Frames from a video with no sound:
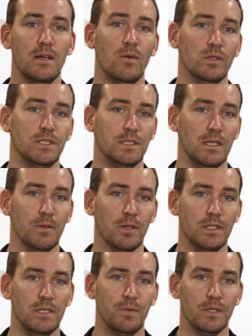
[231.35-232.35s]
which is the
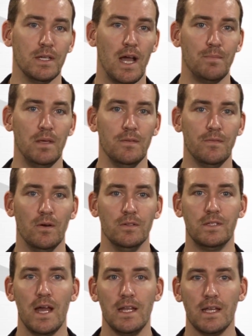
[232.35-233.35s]
ability to put an IP phone
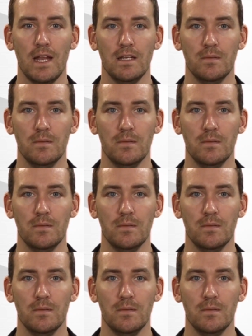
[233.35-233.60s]
dedicated